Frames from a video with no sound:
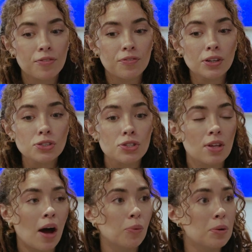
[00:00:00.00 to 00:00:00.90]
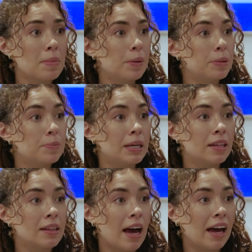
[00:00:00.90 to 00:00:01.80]
first thought would maybe be
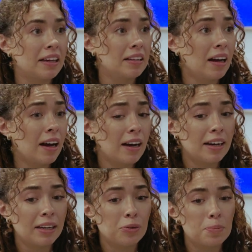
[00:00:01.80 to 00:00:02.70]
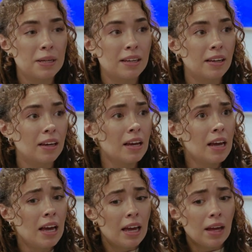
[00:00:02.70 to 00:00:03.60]
that it would be
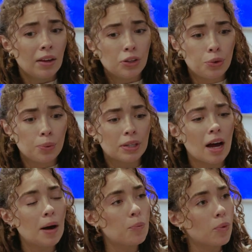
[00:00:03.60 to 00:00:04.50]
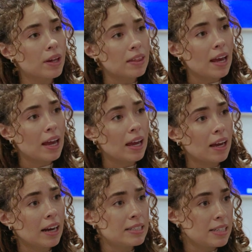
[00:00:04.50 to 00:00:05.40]
you would come with an
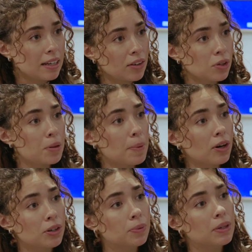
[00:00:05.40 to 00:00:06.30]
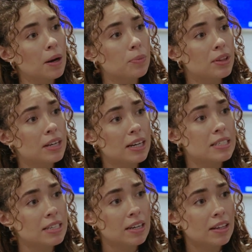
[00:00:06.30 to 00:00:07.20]
idea, or the partner would come with an
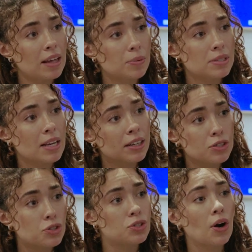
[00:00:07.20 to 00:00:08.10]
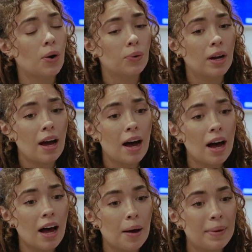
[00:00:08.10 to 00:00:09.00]
idea that was set in stone,
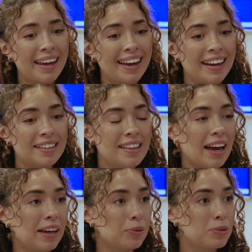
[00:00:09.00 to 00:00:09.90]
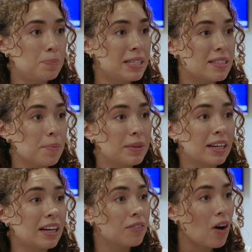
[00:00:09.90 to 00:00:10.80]
and that it would be something
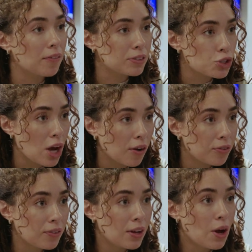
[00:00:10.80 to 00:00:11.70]
kind of off the shelf.